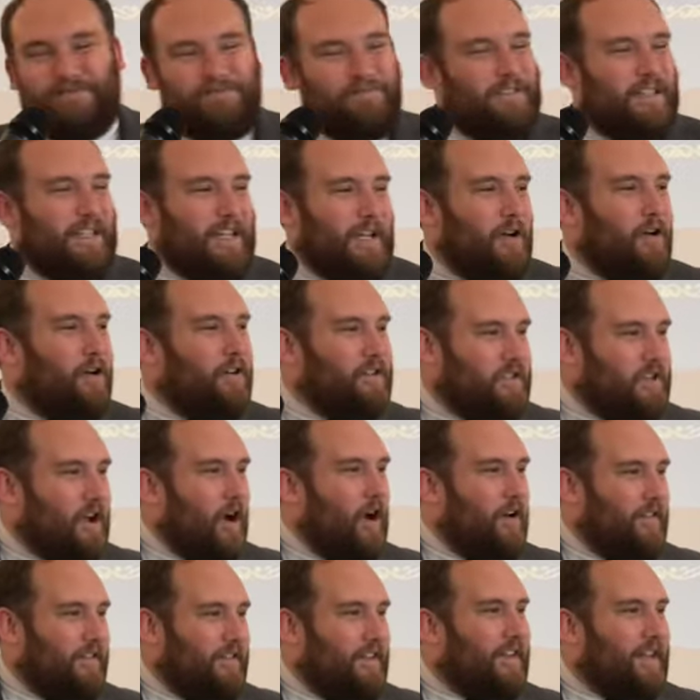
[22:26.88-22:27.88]
the odds
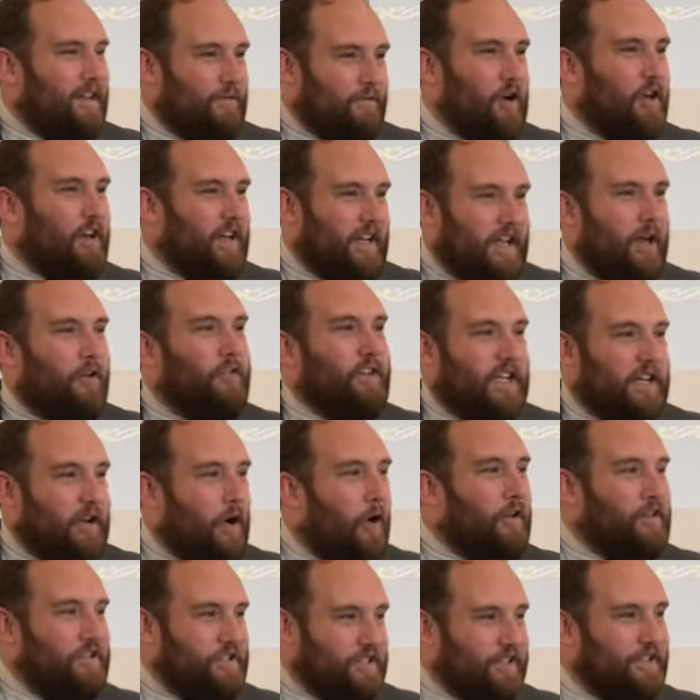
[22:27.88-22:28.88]
are that they've got a guilty
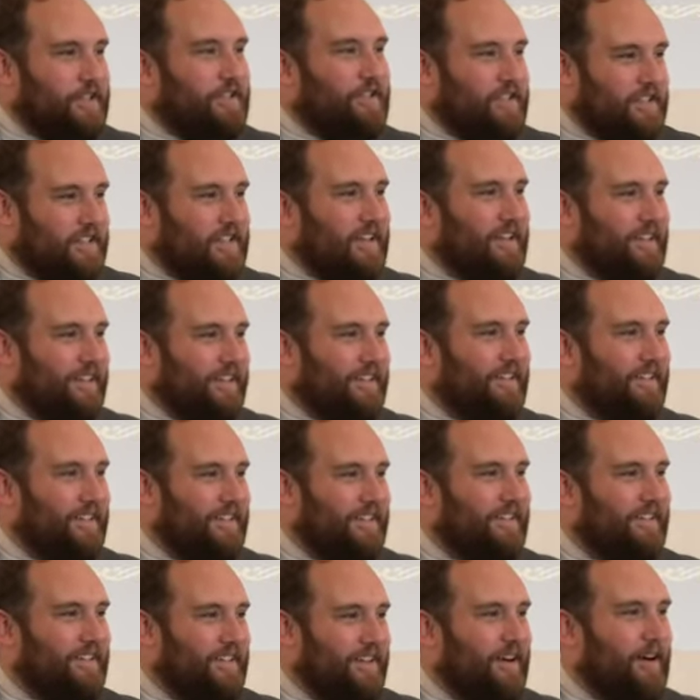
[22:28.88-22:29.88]
conscience
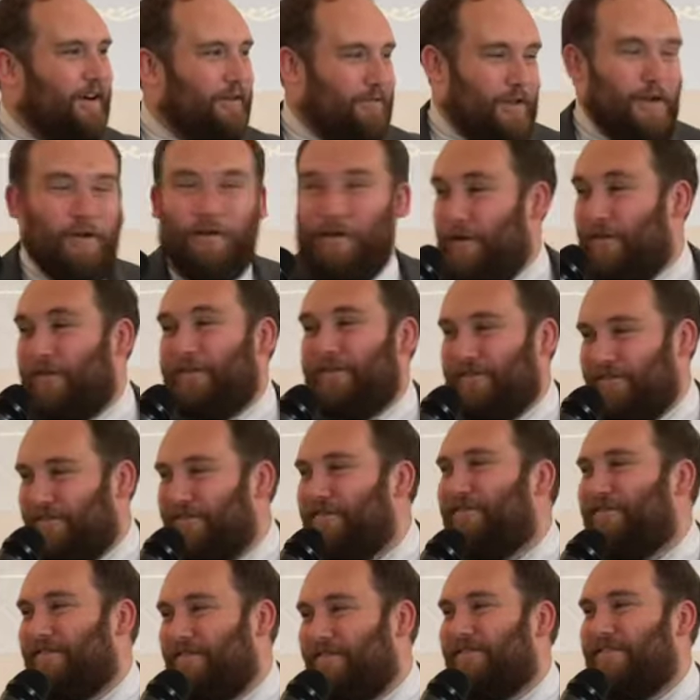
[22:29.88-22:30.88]
of their own.
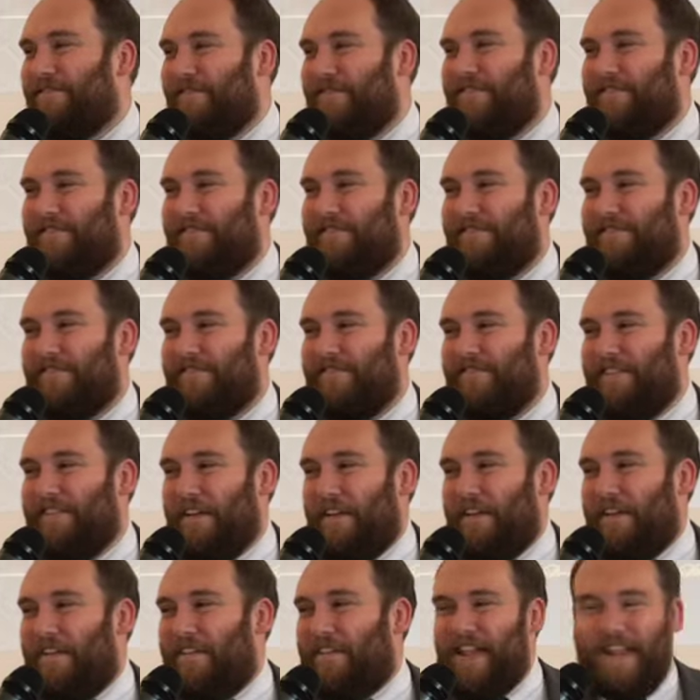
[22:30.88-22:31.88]

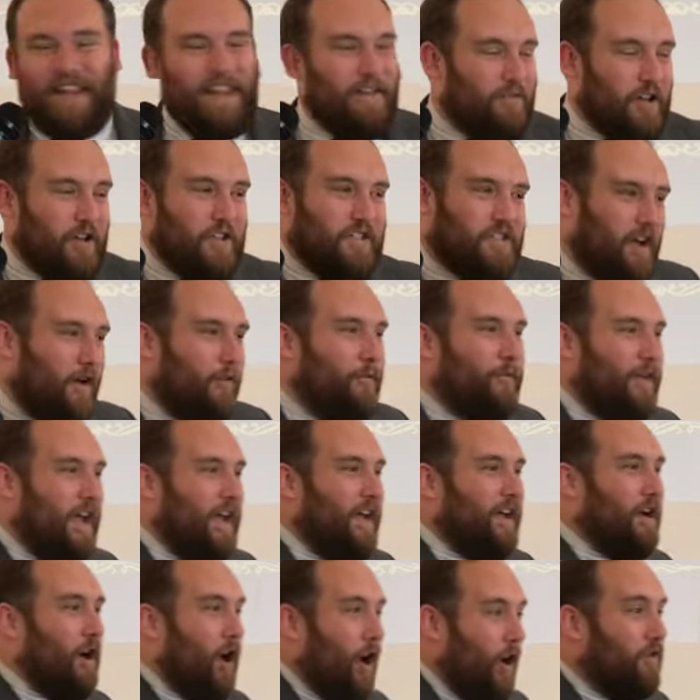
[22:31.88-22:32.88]
That they've got
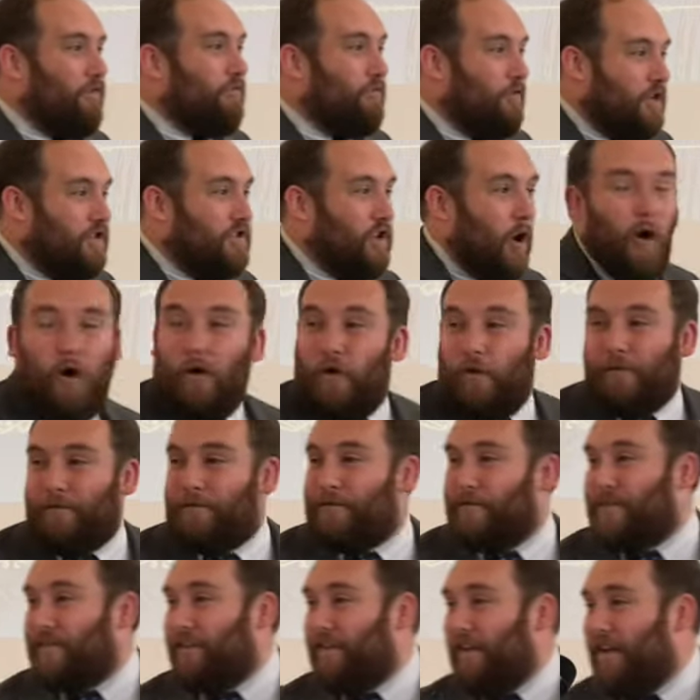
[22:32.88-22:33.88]
something
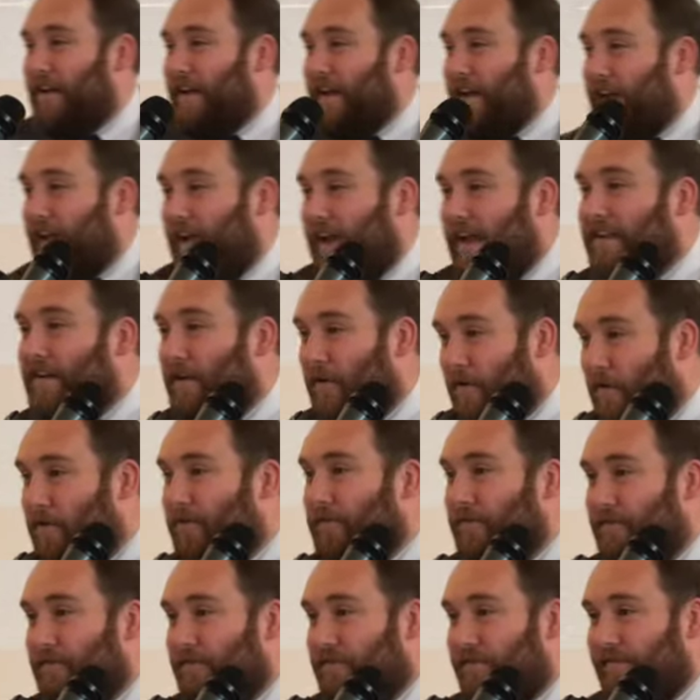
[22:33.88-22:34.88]
unresolved in their
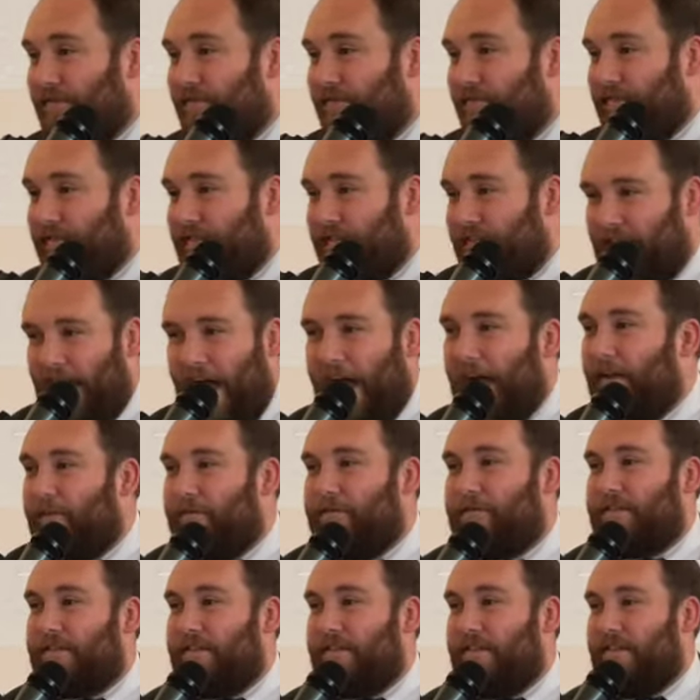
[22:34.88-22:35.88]
own
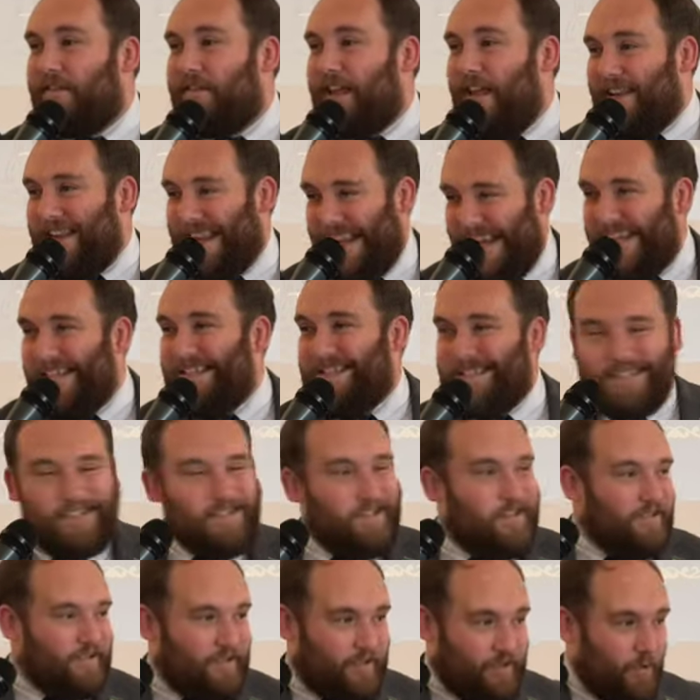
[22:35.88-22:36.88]
lives that needs
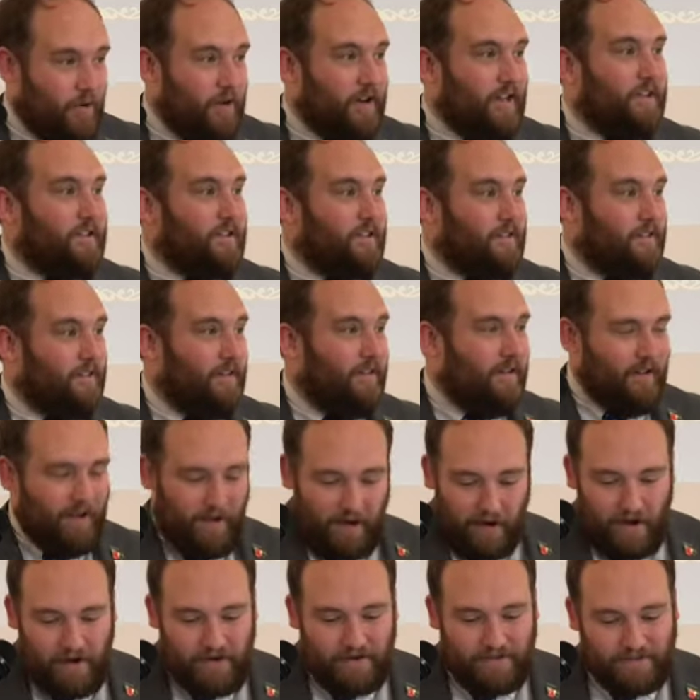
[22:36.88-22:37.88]
sorted
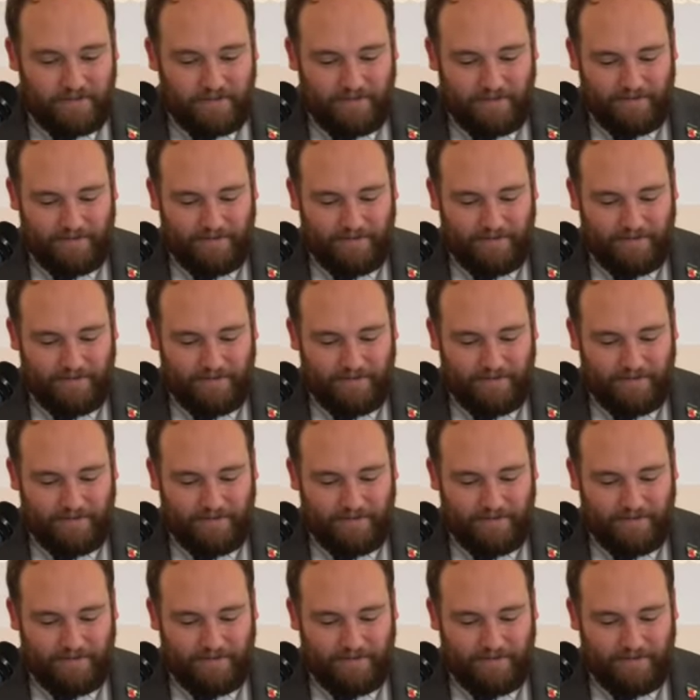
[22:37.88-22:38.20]
out.